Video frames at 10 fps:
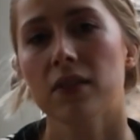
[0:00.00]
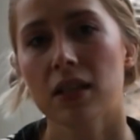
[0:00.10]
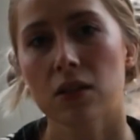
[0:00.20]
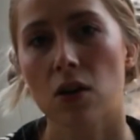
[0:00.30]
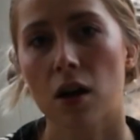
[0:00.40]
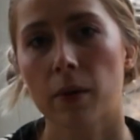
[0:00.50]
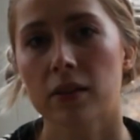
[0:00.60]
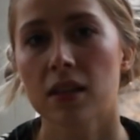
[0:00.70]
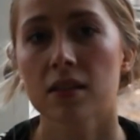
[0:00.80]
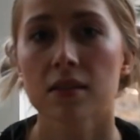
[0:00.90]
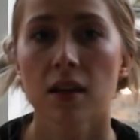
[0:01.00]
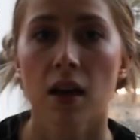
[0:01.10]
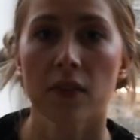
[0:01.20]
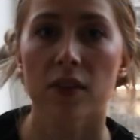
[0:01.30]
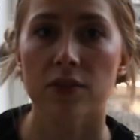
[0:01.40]
need to talk about this?
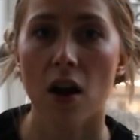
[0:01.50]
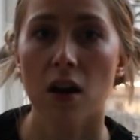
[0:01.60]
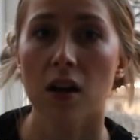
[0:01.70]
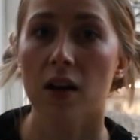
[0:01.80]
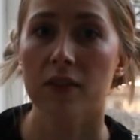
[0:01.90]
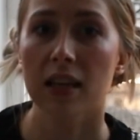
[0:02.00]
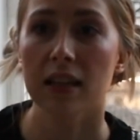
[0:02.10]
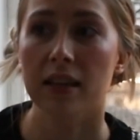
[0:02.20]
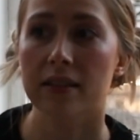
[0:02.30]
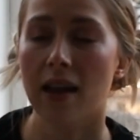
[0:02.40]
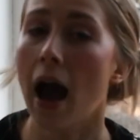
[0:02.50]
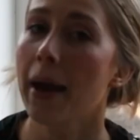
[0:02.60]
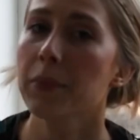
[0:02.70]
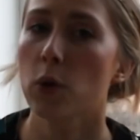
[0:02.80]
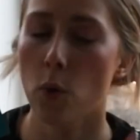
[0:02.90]
The Song of Achilles.
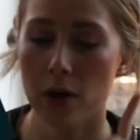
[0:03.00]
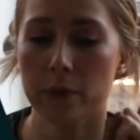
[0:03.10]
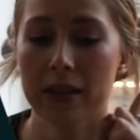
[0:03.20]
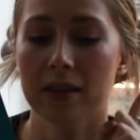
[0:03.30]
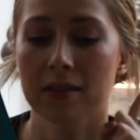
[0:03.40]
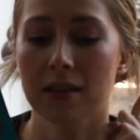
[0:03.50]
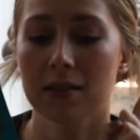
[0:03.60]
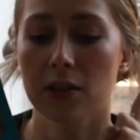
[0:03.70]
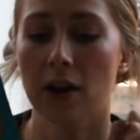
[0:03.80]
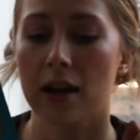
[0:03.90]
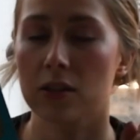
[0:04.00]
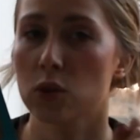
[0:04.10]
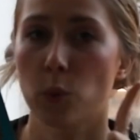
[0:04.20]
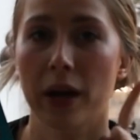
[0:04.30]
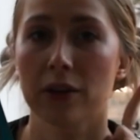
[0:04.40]
I'm going to read this year, I
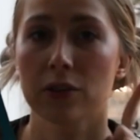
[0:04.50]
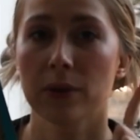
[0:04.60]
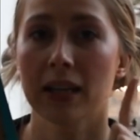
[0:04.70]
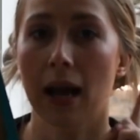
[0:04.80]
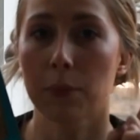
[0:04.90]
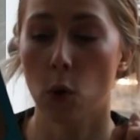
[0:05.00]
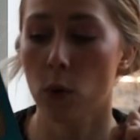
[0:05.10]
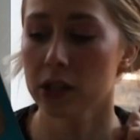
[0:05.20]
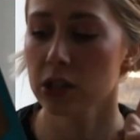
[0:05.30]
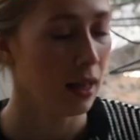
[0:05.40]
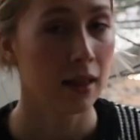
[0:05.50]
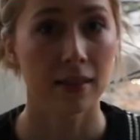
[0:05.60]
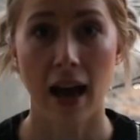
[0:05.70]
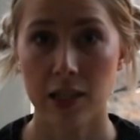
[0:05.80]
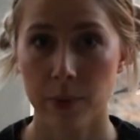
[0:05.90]
swear to it, I'm going to.
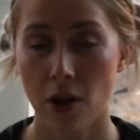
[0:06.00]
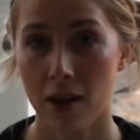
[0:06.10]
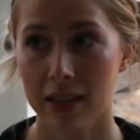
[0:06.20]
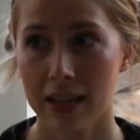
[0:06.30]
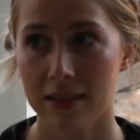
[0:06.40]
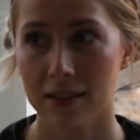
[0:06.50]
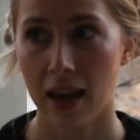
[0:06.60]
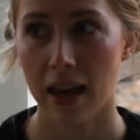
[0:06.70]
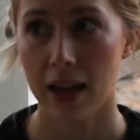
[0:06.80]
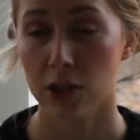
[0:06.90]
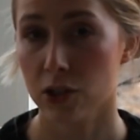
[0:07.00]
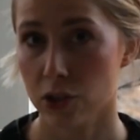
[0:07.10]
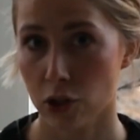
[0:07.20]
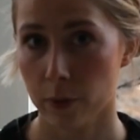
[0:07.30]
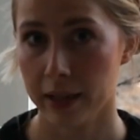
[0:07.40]
Last but not least, a
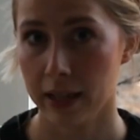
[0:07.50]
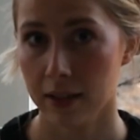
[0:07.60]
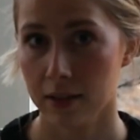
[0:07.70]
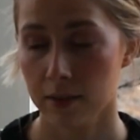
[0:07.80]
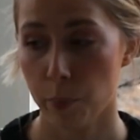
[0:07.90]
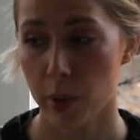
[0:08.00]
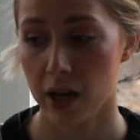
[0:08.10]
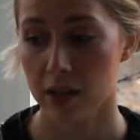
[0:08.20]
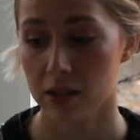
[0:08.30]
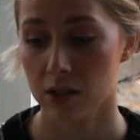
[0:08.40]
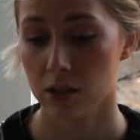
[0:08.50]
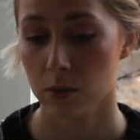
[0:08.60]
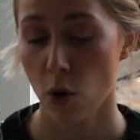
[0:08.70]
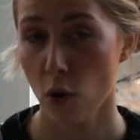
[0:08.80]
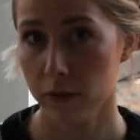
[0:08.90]
disturbing but
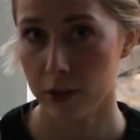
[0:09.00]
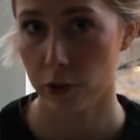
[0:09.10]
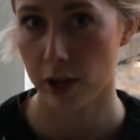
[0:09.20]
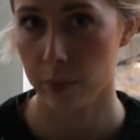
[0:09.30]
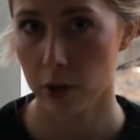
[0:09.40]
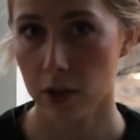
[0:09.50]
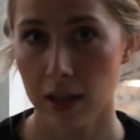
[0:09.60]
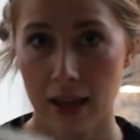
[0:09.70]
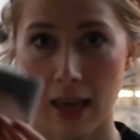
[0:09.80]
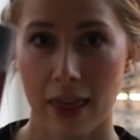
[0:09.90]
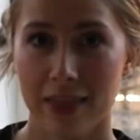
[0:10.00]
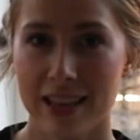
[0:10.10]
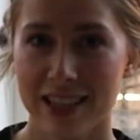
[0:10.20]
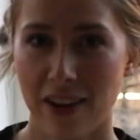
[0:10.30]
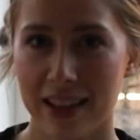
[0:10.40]
hopefully great book,
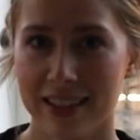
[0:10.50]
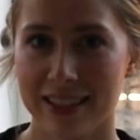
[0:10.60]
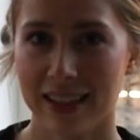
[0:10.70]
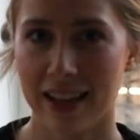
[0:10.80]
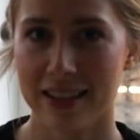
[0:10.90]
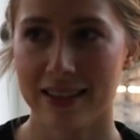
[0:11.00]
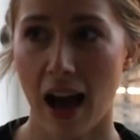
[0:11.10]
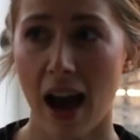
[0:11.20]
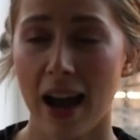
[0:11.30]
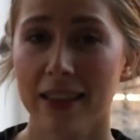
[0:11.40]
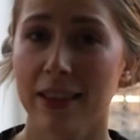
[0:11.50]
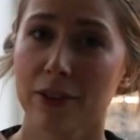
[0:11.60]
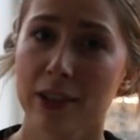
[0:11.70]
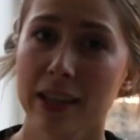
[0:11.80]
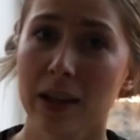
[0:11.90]
These Violent Delights. I
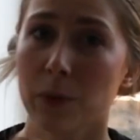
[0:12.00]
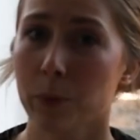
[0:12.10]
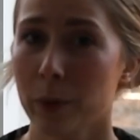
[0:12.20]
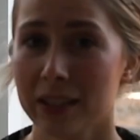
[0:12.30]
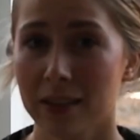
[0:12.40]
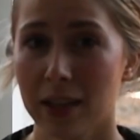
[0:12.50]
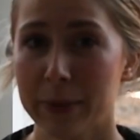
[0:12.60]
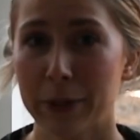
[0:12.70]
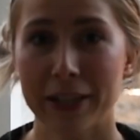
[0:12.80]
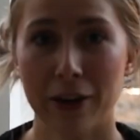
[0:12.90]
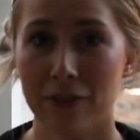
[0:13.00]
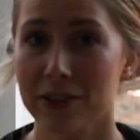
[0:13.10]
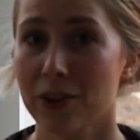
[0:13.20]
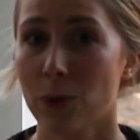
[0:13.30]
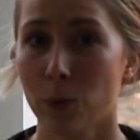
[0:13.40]
literally went to the library and got
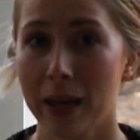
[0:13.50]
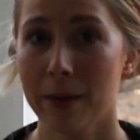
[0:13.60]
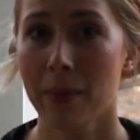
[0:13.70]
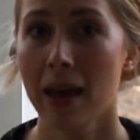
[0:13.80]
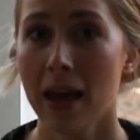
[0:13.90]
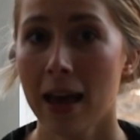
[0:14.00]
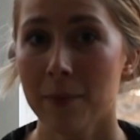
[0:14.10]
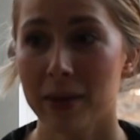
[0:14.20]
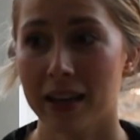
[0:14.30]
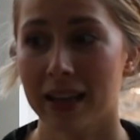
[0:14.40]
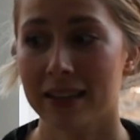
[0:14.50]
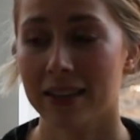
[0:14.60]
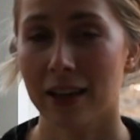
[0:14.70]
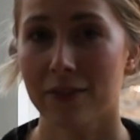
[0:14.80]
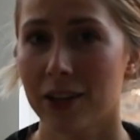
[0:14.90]
this on a whim because
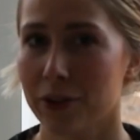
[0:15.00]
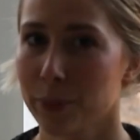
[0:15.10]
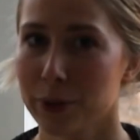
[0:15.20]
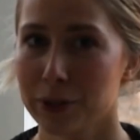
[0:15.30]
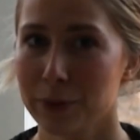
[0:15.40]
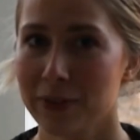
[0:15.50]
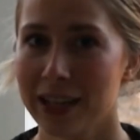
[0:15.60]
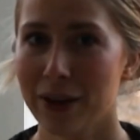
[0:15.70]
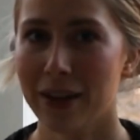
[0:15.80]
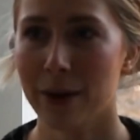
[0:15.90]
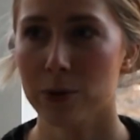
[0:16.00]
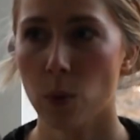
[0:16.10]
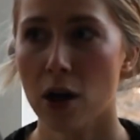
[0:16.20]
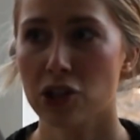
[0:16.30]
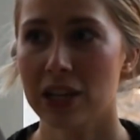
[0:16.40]
of another booktube video that I was
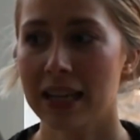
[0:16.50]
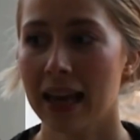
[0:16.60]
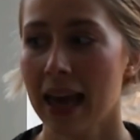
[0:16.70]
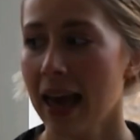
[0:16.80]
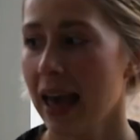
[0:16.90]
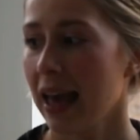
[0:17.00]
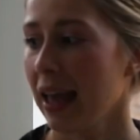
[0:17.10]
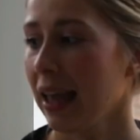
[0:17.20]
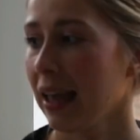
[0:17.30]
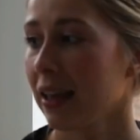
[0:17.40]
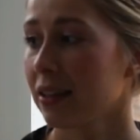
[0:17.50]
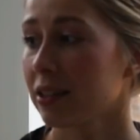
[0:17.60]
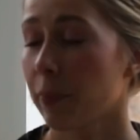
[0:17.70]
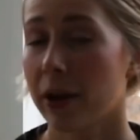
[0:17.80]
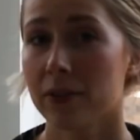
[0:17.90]
watching, and
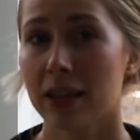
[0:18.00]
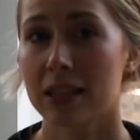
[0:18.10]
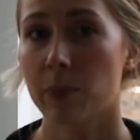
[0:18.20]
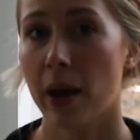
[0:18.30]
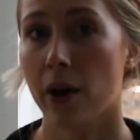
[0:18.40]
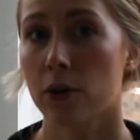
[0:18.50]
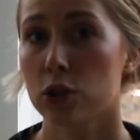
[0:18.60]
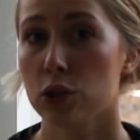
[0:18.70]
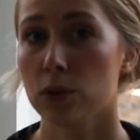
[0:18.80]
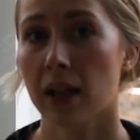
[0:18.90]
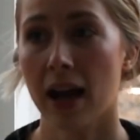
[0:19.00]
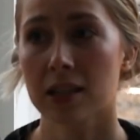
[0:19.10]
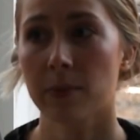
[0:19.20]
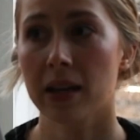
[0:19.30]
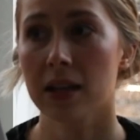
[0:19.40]
apparently it's about two
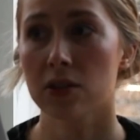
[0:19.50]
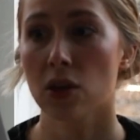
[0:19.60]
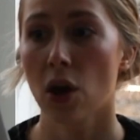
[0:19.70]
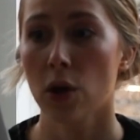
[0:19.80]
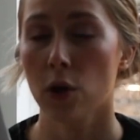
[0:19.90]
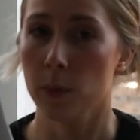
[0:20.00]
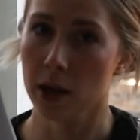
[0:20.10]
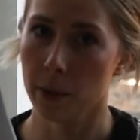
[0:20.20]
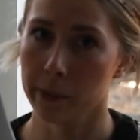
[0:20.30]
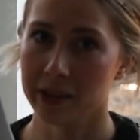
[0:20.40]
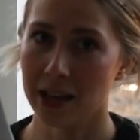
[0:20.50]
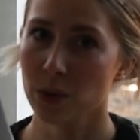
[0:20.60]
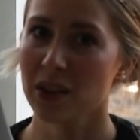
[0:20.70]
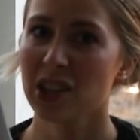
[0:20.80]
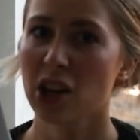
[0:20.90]
classmates who become obsessed
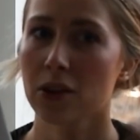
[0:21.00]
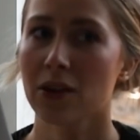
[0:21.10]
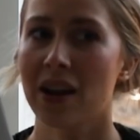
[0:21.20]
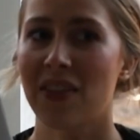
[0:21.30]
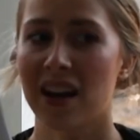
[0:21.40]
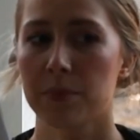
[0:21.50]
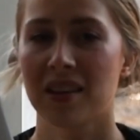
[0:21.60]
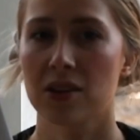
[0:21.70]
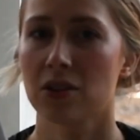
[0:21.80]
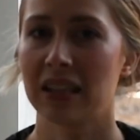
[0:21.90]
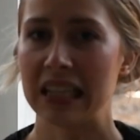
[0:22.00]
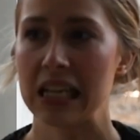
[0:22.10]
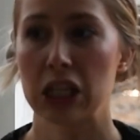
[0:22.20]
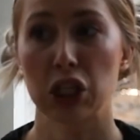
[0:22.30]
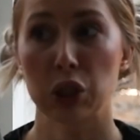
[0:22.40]
with each other, and that obsession
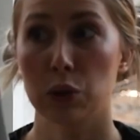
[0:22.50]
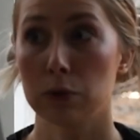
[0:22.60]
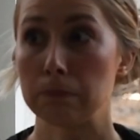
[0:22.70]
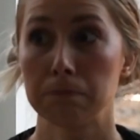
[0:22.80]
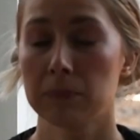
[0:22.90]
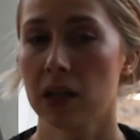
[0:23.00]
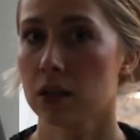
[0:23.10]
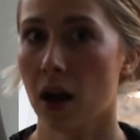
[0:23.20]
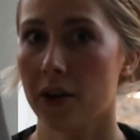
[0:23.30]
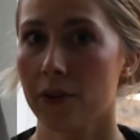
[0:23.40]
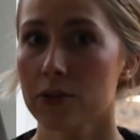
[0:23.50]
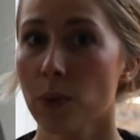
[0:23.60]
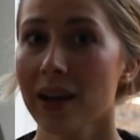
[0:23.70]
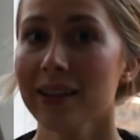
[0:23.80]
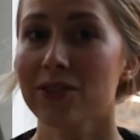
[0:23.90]
leads to God knows
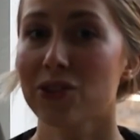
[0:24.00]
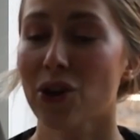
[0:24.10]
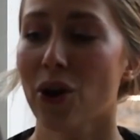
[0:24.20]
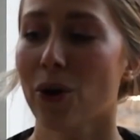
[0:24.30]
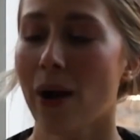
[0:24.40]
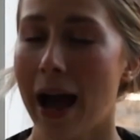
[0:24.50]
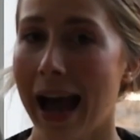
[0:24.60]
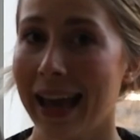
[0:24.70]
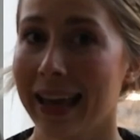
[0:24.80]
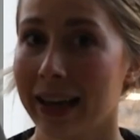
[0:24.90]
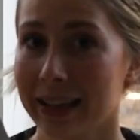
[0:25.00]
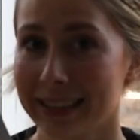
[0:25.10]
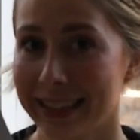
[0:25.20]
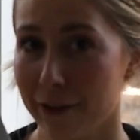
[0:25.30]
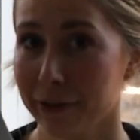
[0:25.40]
what, so I
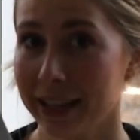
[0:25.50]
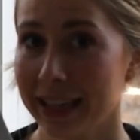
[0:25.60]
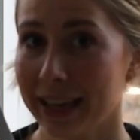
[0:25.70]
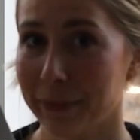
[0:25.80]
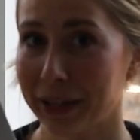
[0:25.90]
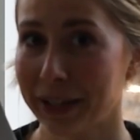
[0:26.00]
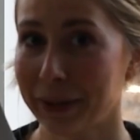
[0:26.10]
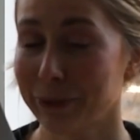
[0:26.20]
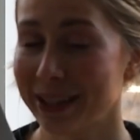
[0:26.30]
definitely am gonna read